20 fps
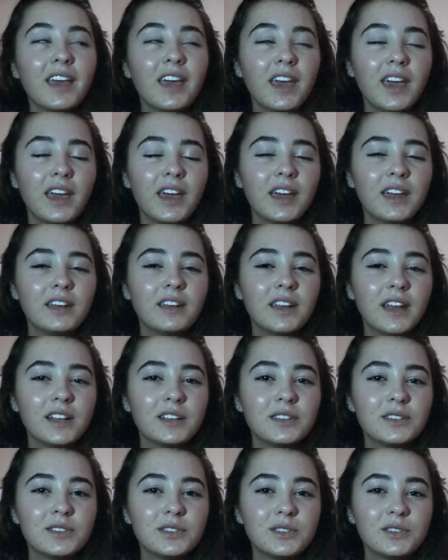and
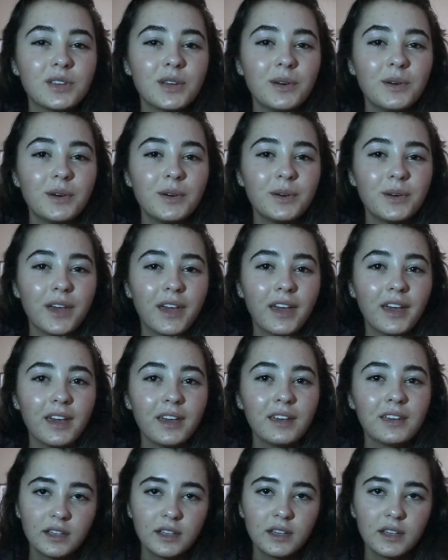that's so
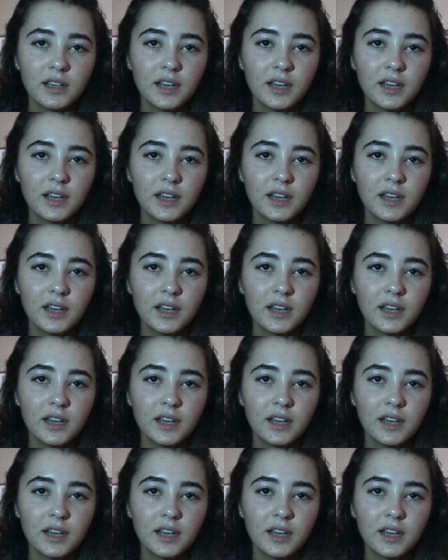okay.